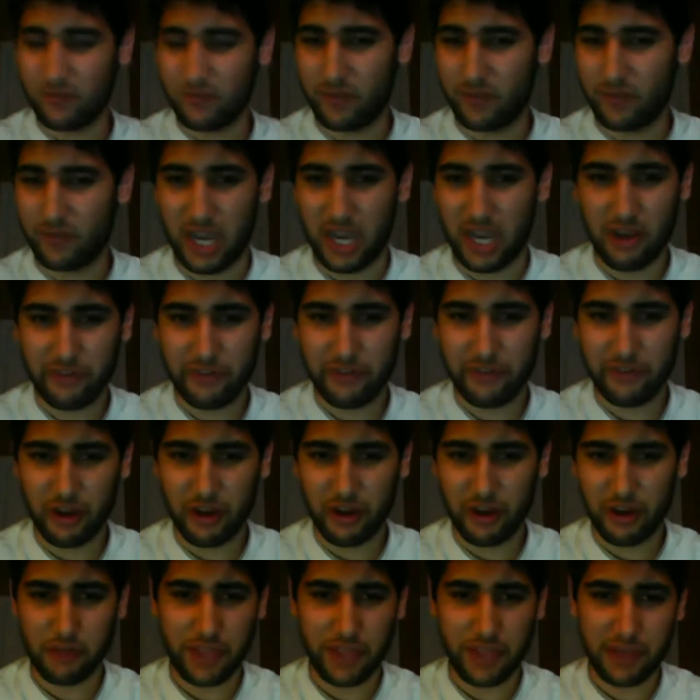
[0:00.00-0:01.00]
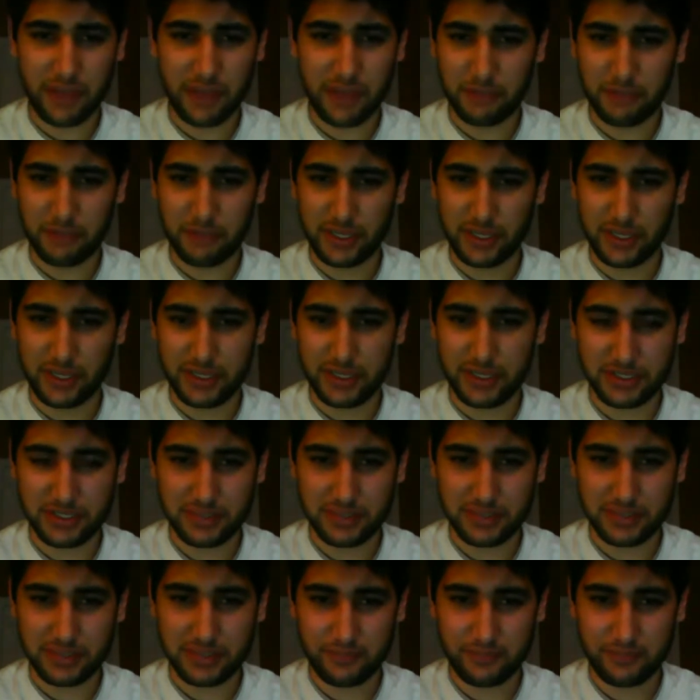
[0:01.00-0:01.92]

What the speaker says: How I figured out that because